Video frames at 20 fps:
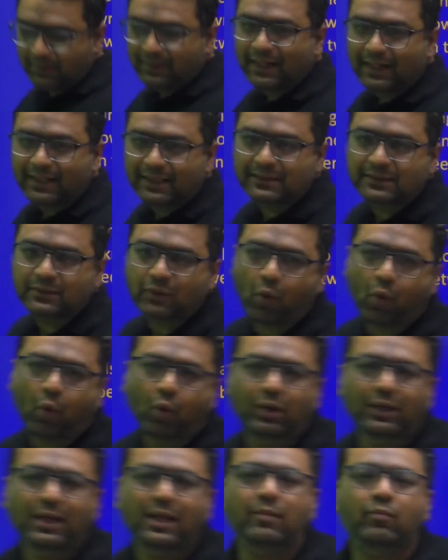that is
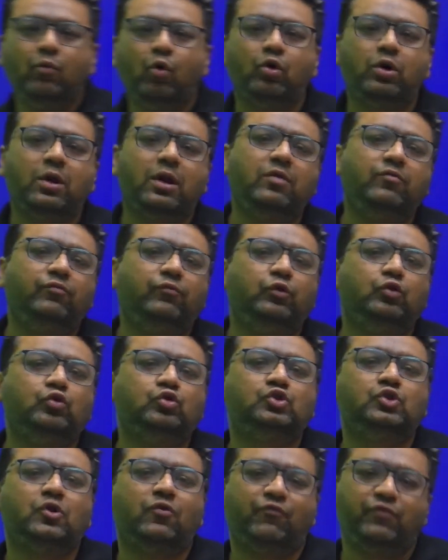old and modern
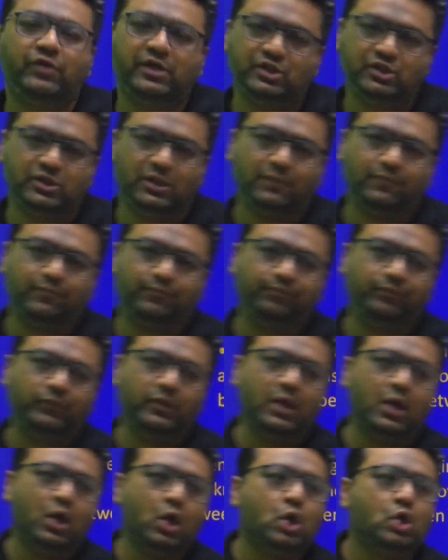views of friction.
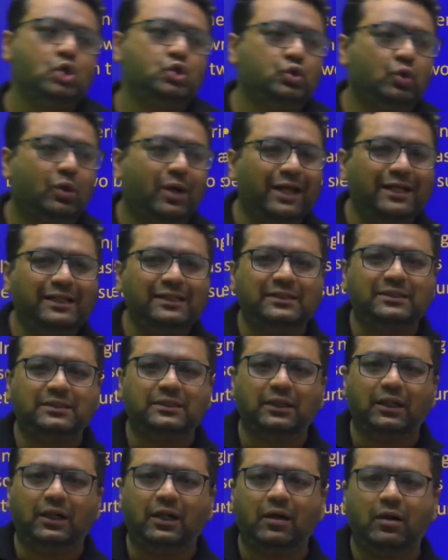So guys,
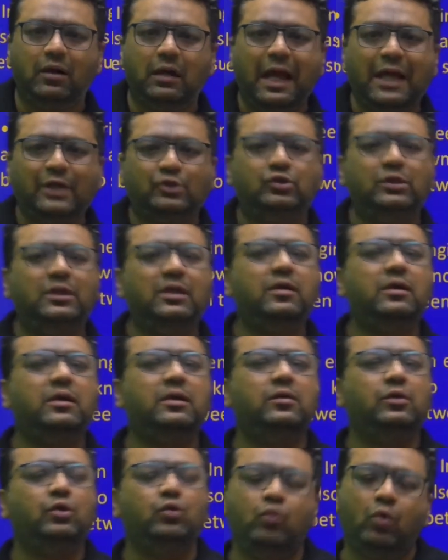actually
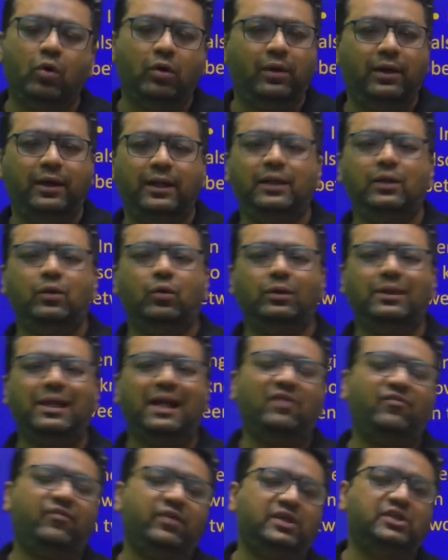you already know
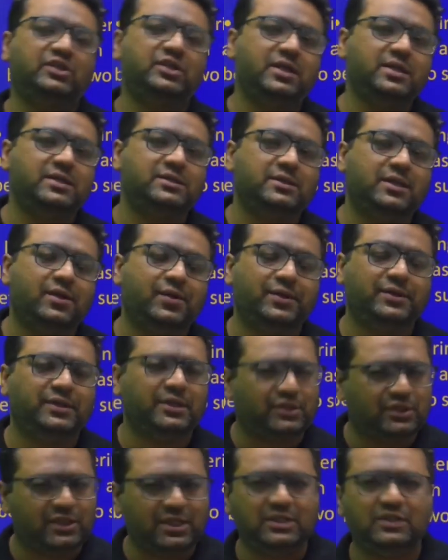that friction is a
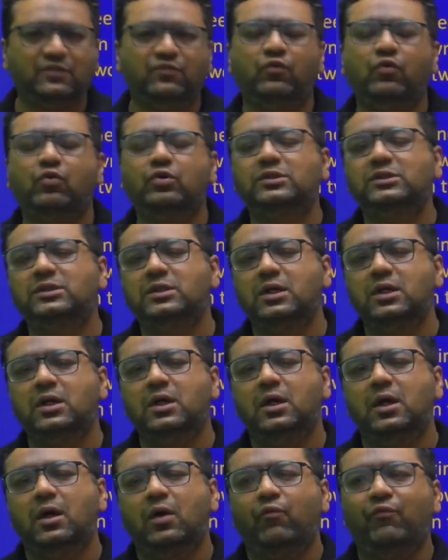resistance force
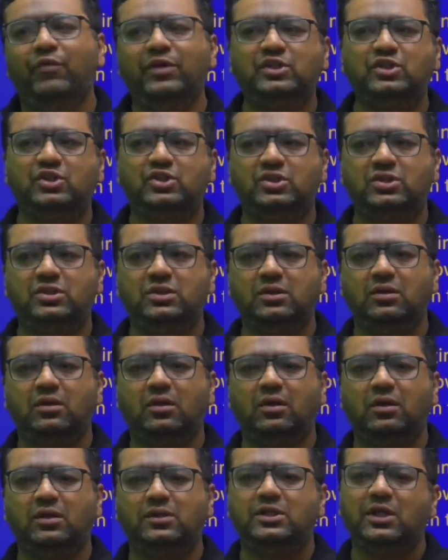which
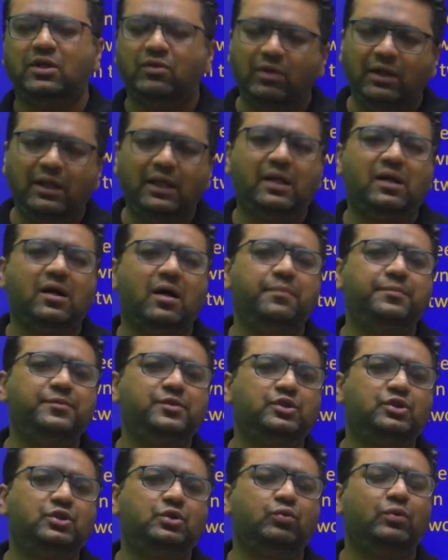generally
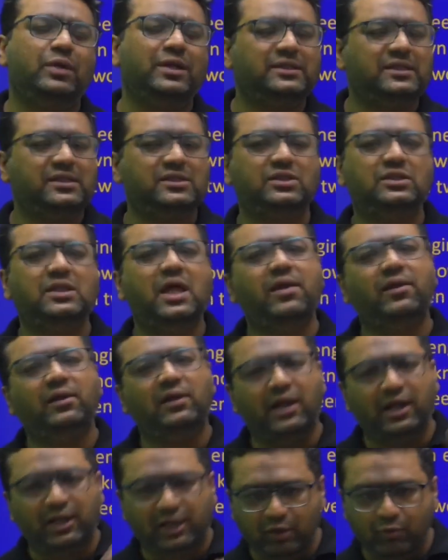comes to resist the
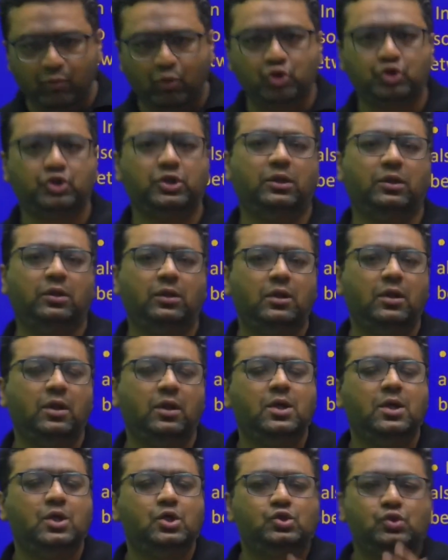relative motion.
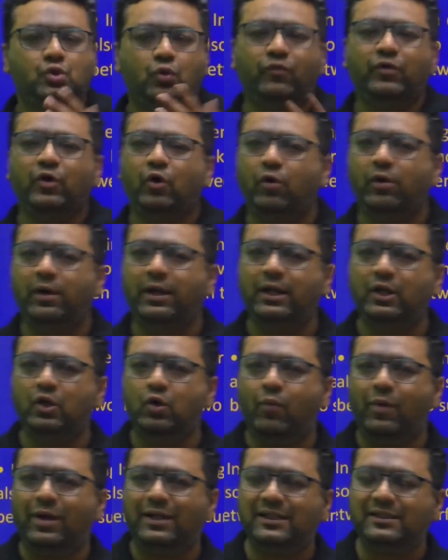So we already know
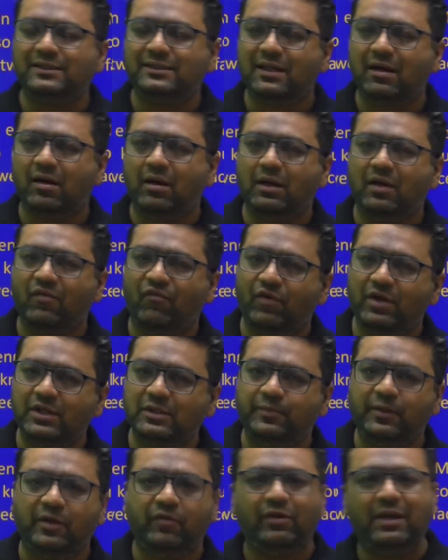what is the
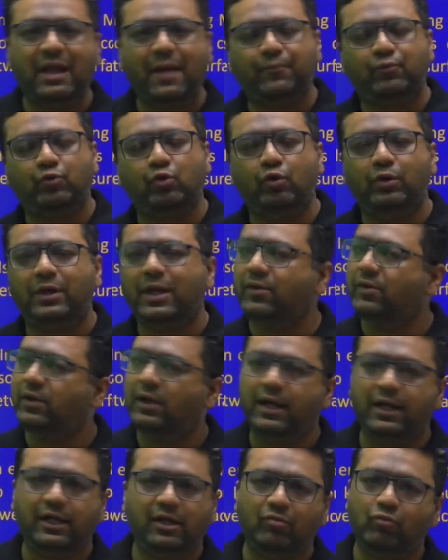difference between absolute and
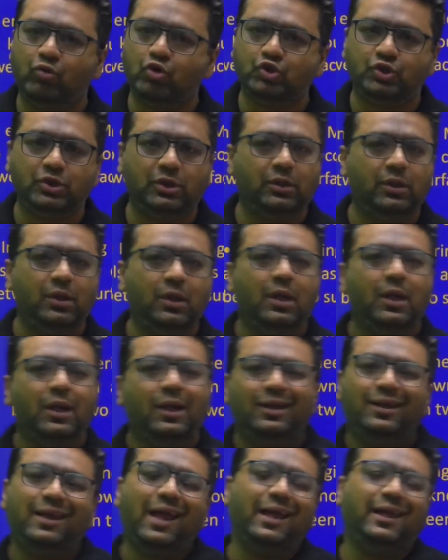relative motion.
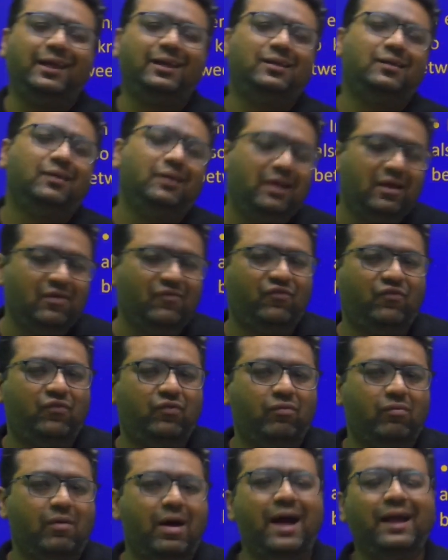Like
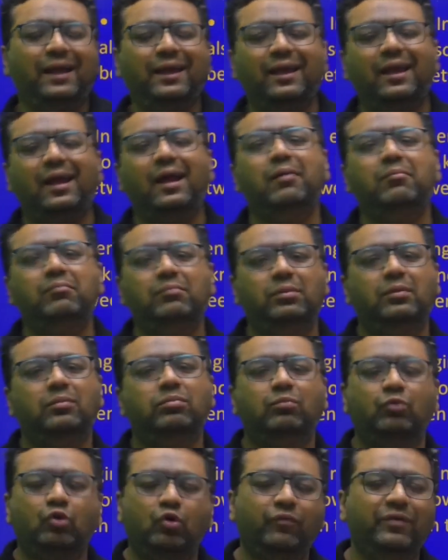if I am
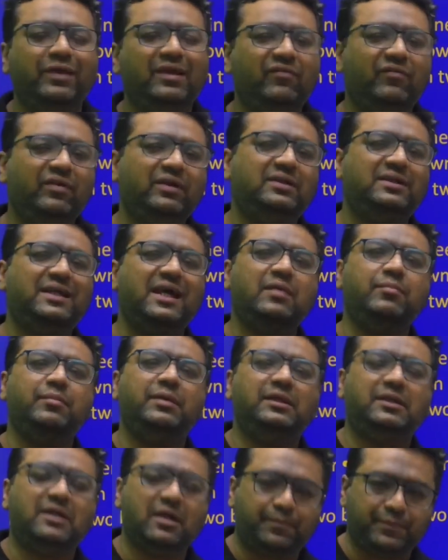moving with 10
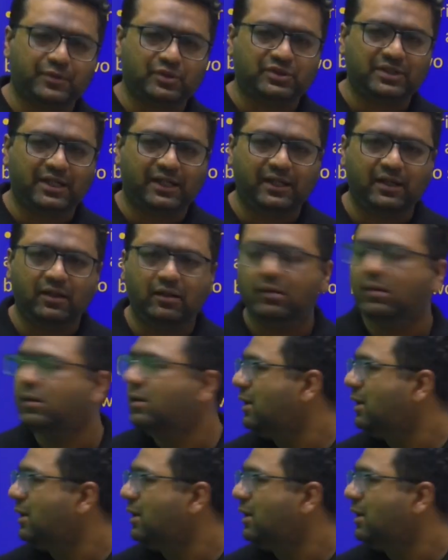meter per second,